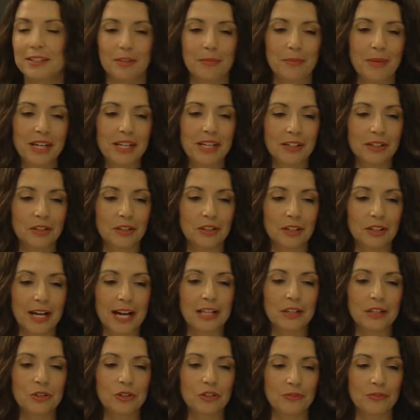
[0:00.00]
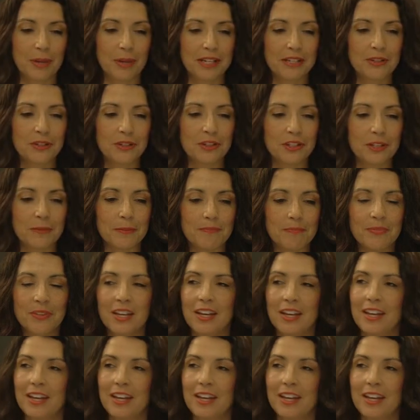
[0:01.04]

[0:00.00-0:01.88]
the Medical College of Medicine.